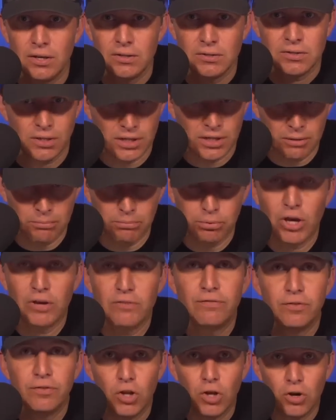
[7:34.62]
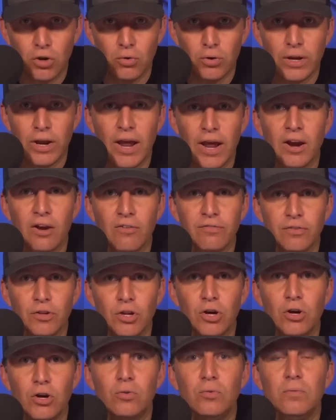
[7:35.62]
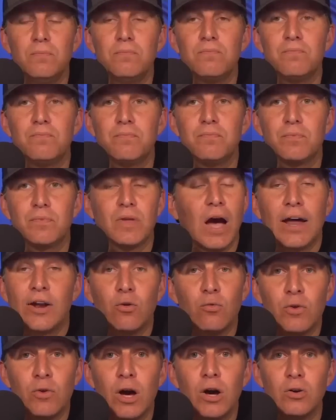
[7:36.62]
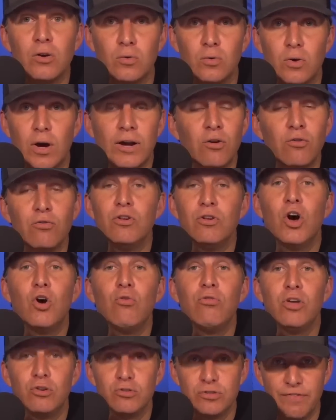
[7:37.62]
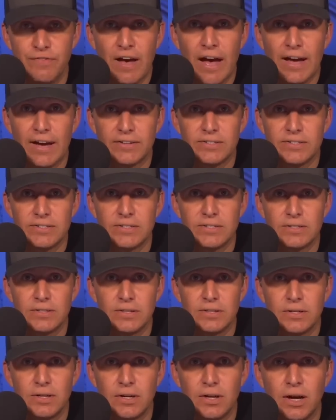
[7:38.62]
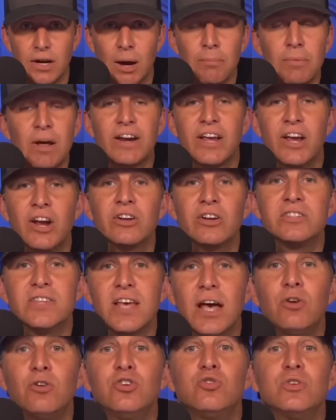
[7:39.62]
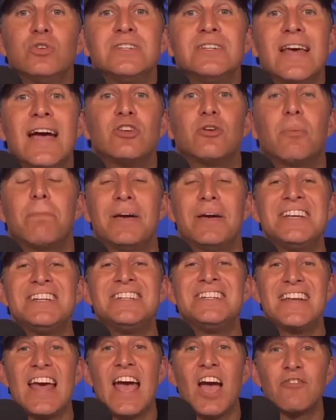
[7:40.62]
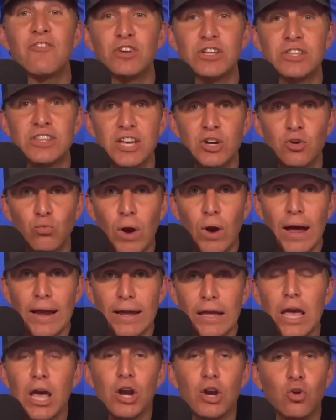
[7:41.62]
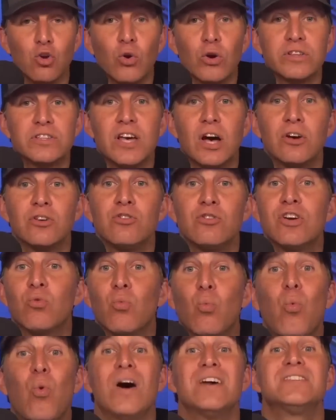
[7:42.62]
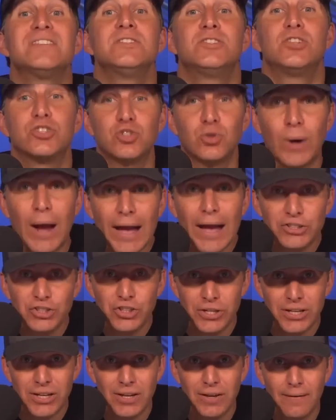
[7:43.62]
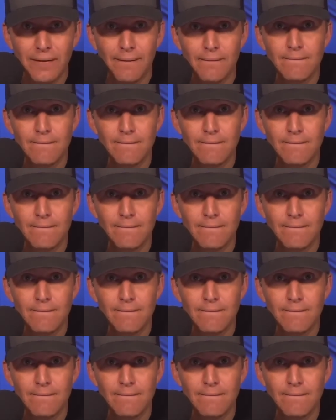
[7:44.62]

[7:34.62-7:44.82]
to allow blood flow and airflow. I don't know. I don't know those facts. I'm not here to tell you that Daniel Penny did everything right, nor to tell you there wasn't a tragedy.